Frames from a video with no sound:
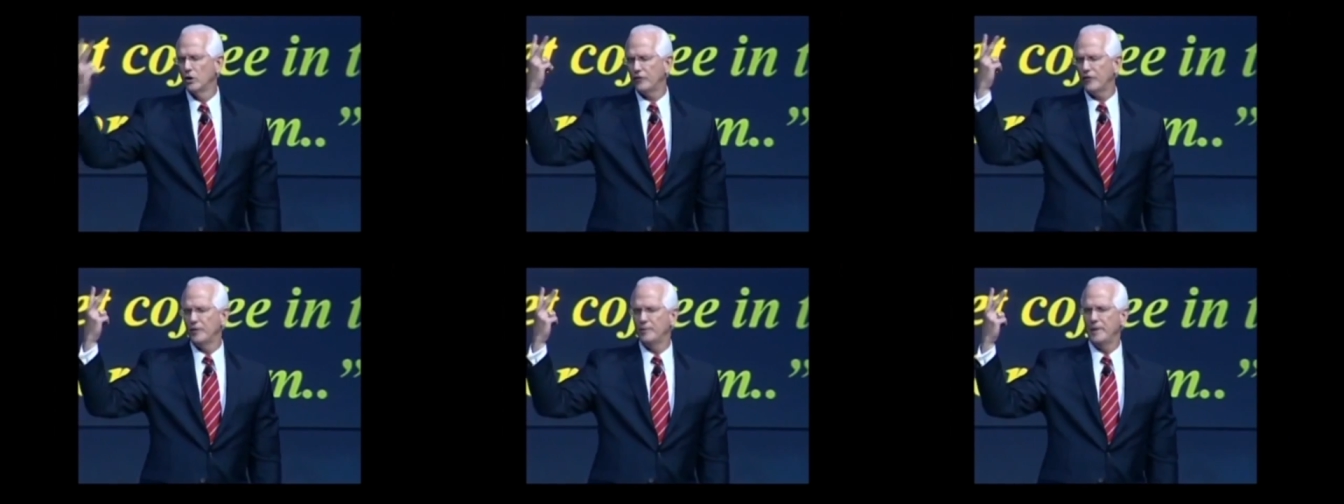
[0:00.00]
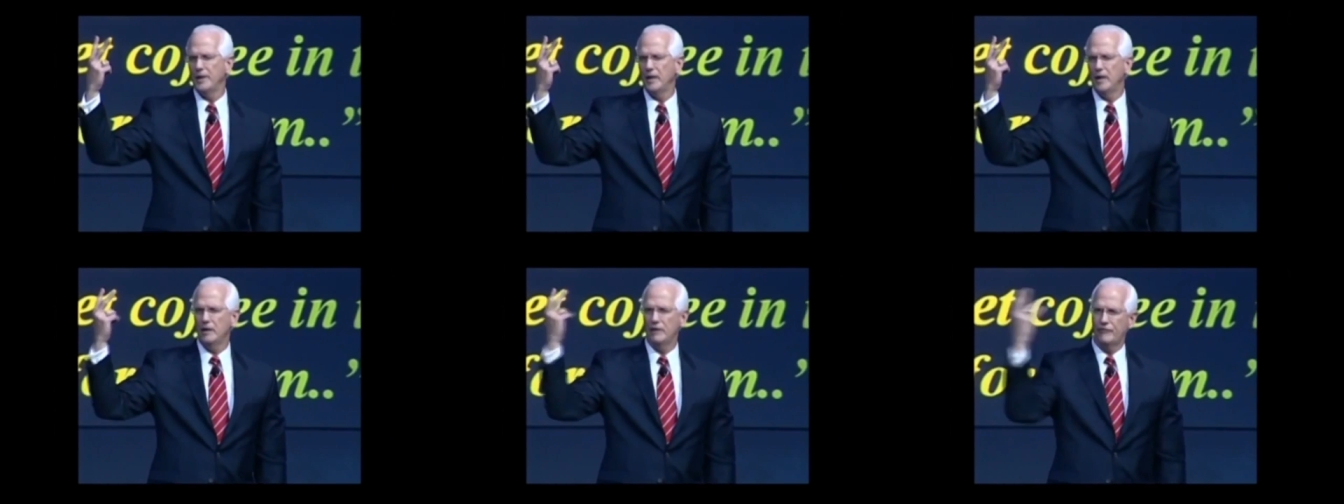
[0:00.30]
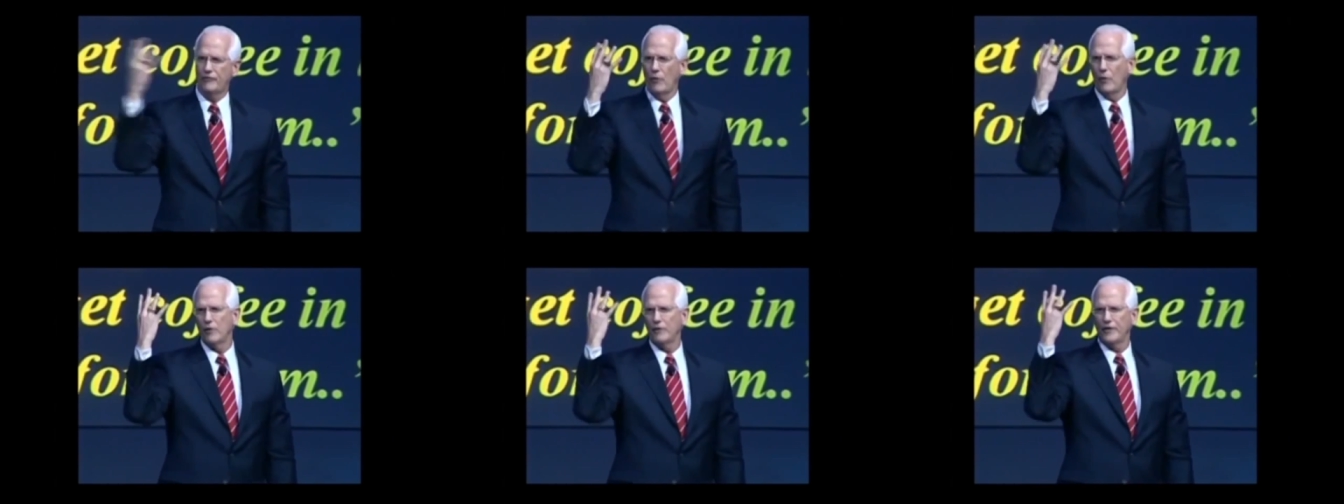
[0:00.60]
That was
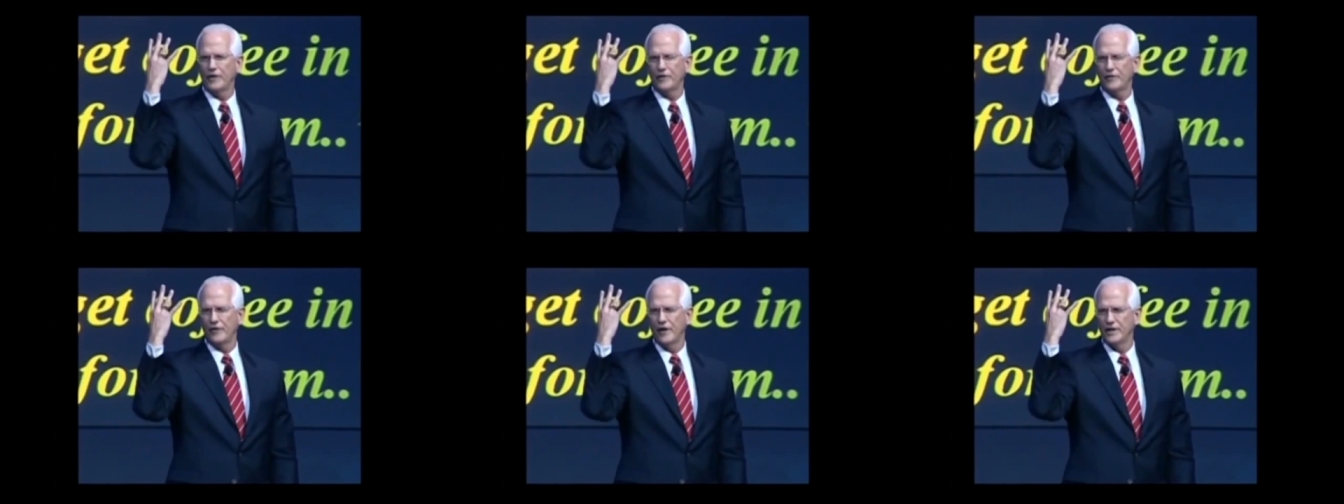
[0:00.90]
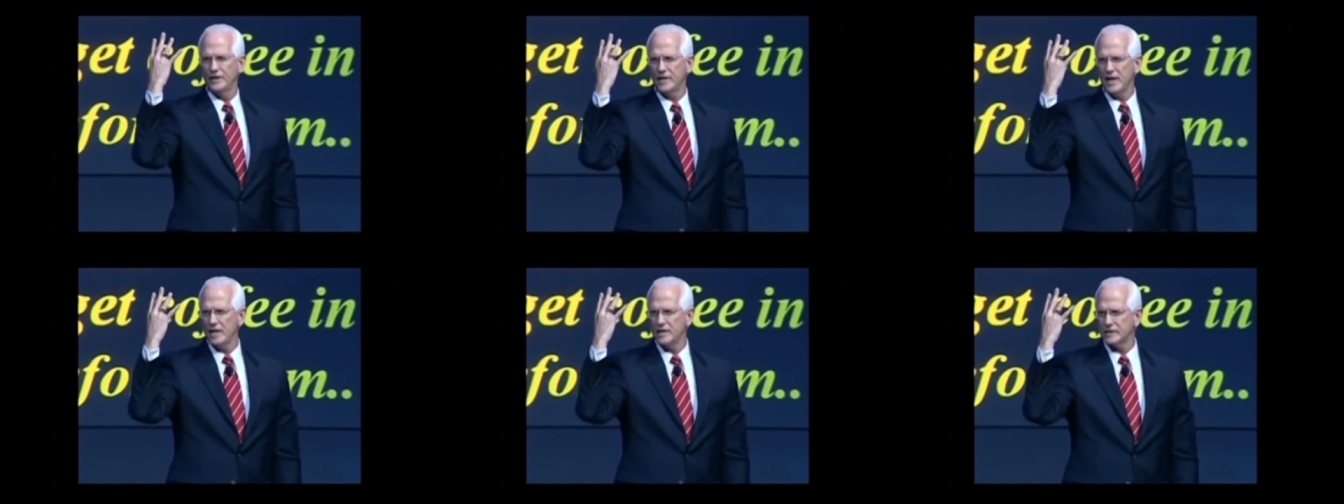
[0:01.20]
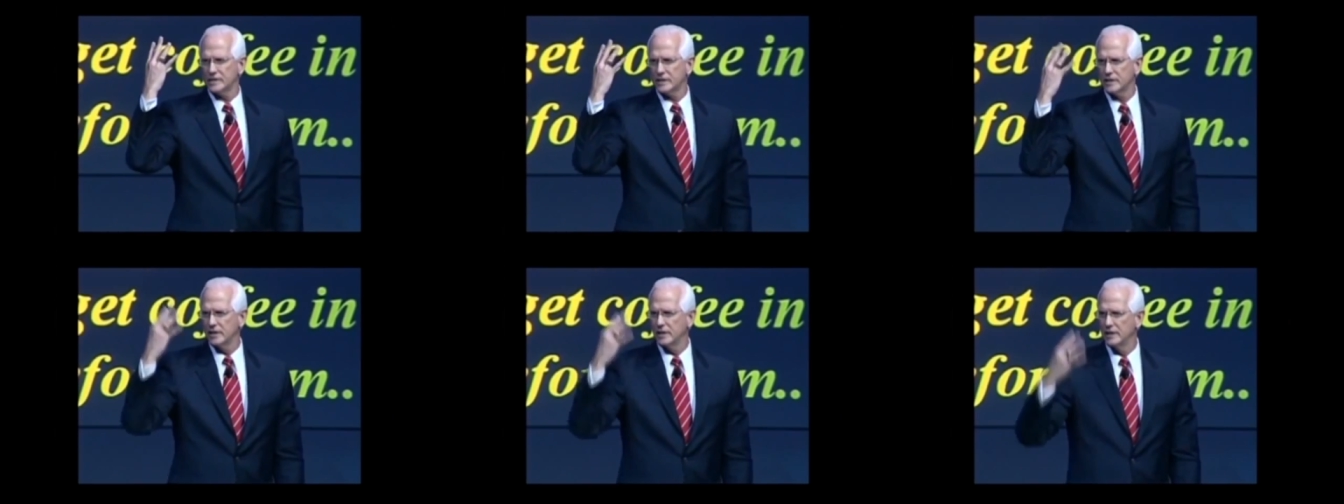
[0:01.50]
probably the best time of
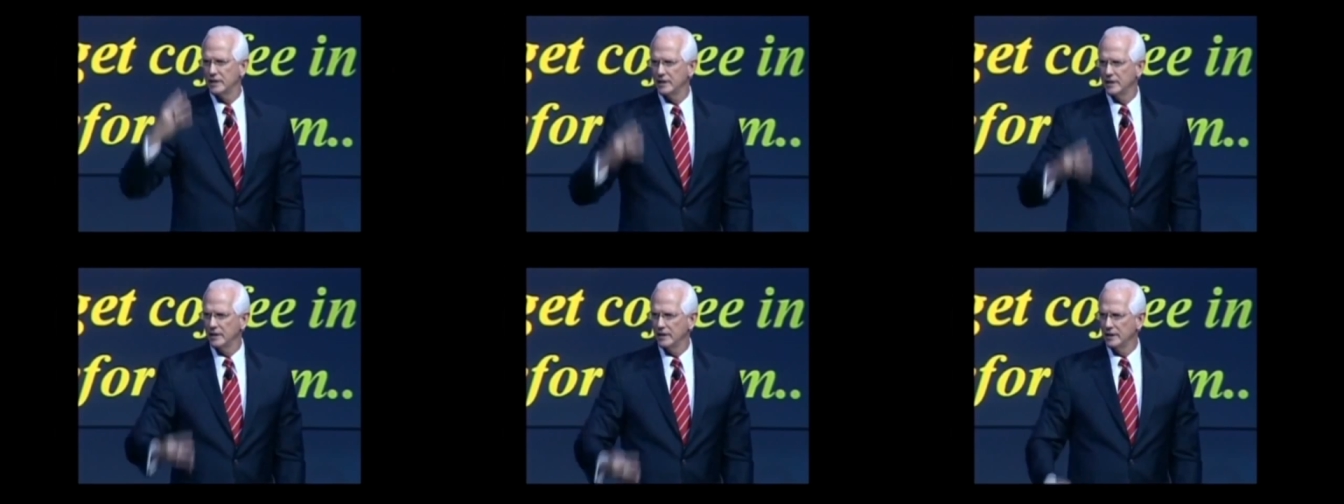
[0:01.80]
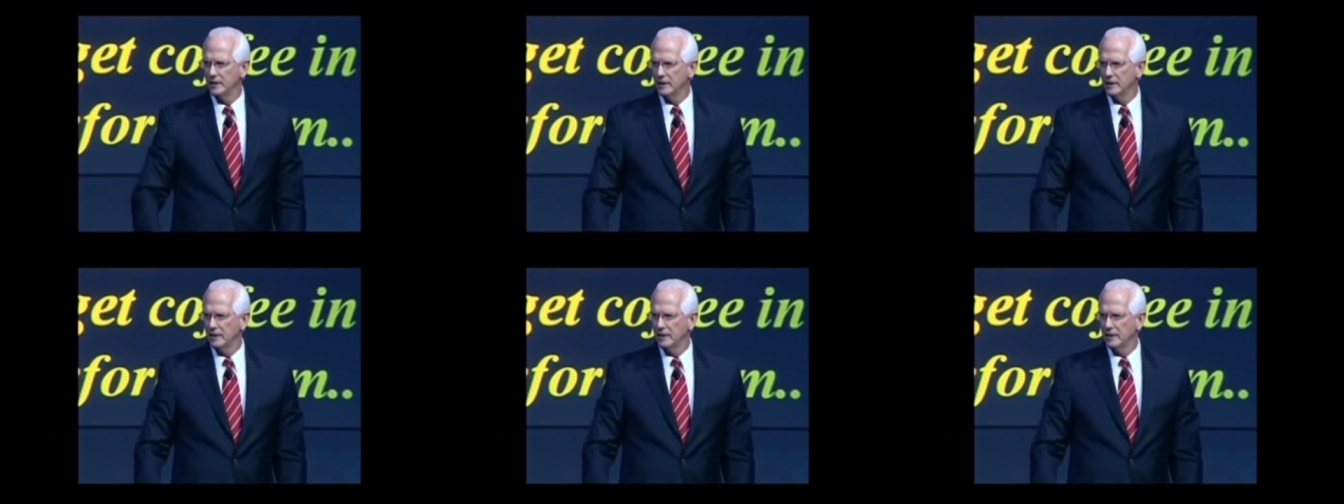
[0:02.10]
my life,